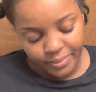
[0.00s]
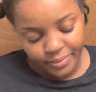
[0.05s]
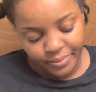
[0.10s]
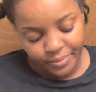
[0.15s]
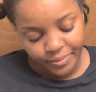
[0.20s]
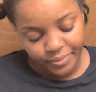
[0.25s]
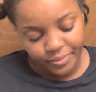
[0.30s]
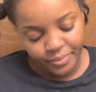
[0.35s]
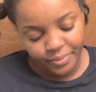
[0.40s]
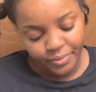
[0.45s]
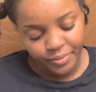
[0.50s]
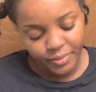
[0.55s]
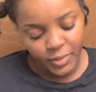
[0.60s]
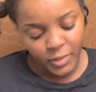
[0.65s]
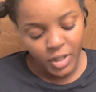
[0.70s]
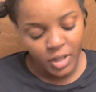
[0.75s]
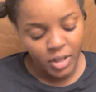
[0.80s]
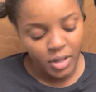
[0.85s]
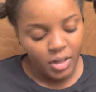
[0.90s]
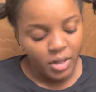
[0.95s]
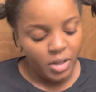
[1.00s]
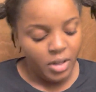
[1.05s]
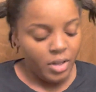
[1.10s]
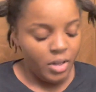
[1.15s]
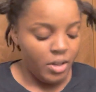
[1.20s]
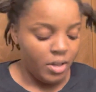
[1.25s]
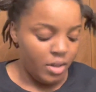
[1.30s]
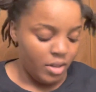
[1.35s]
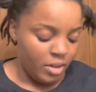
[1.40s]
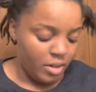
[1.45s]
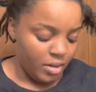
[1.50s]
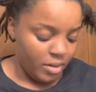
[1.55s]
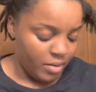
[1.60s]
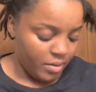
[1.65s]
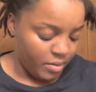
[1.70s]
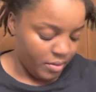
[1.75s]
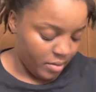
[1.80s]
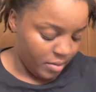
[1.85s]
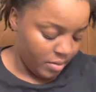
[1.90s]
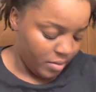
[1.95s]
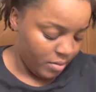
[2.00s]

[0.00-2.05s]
(silence)